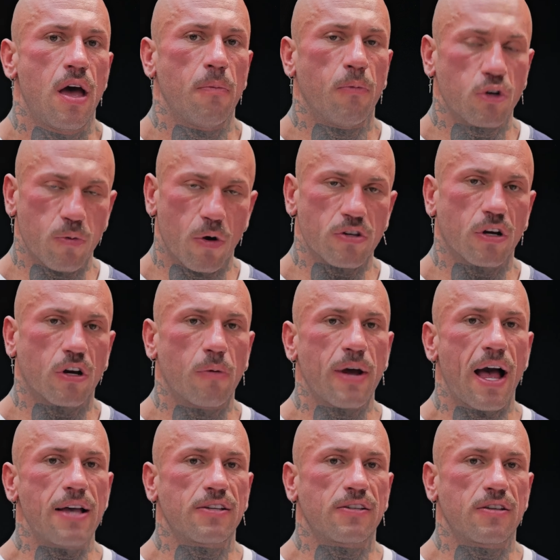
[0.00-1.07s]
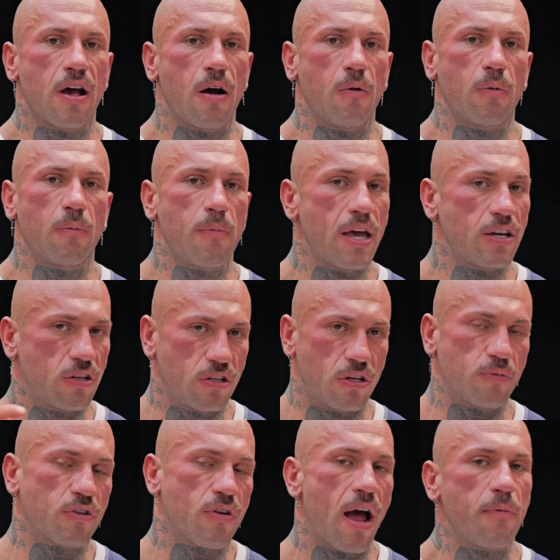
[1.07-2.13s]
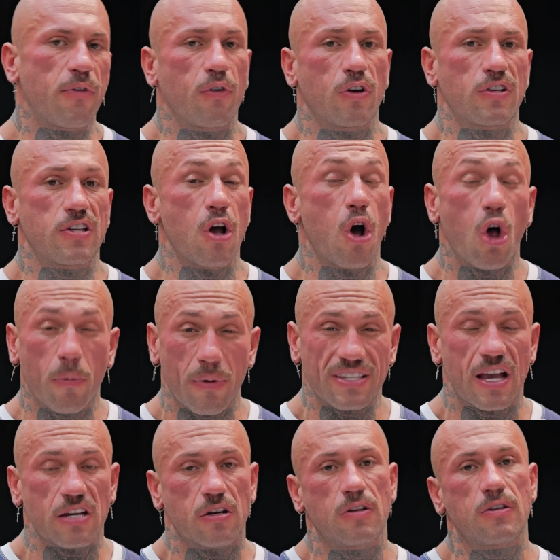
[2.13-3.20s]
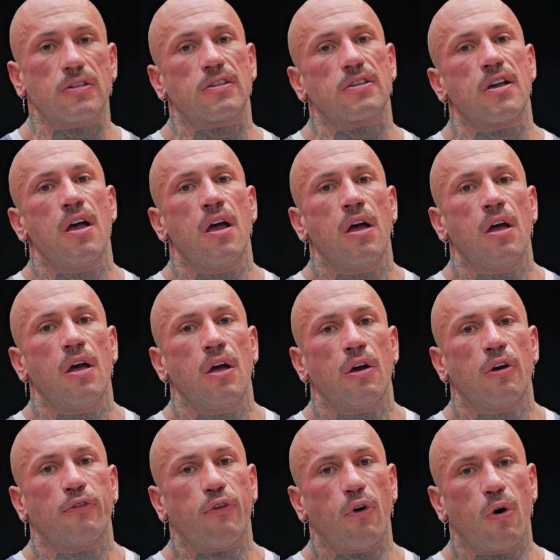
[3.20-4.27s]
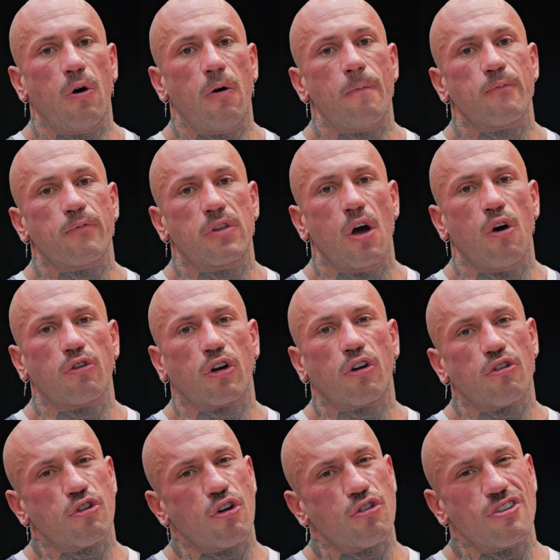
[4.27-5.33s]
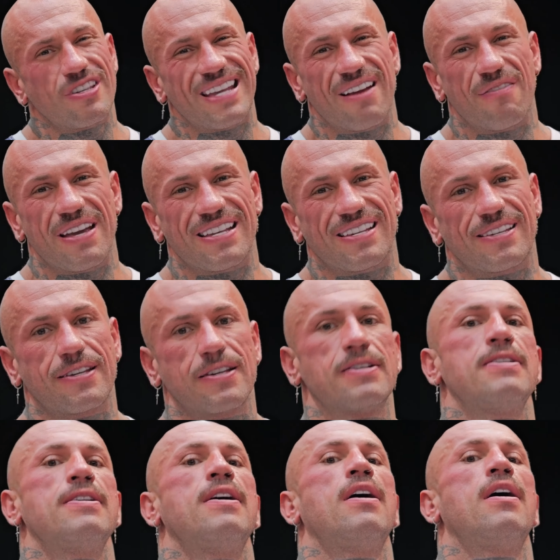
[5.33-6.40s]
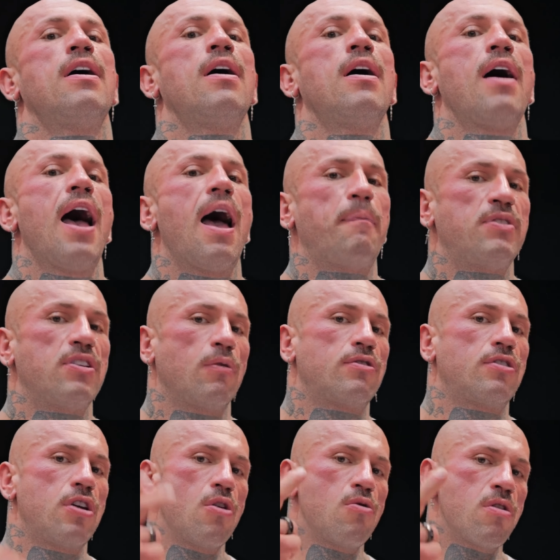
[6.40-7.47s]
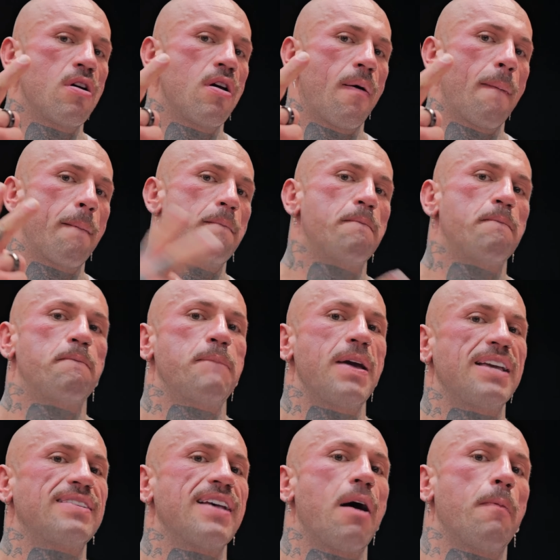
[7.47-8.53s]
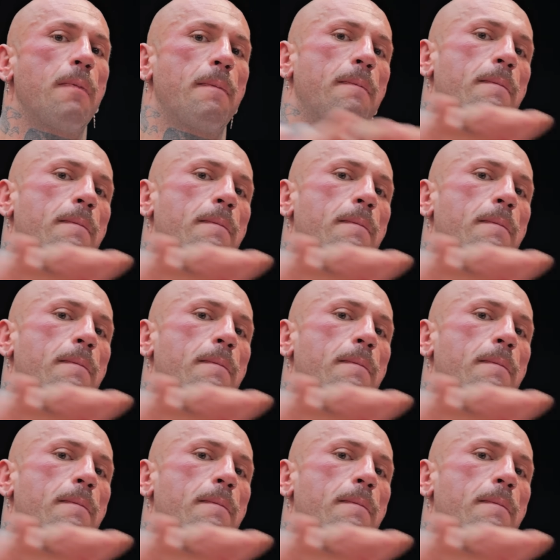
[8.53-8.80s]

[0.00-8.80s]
Much more to come, guys, so make sure you subscribe if you want to see all my sessions for the Under Construction series. Episode 2. Peace out.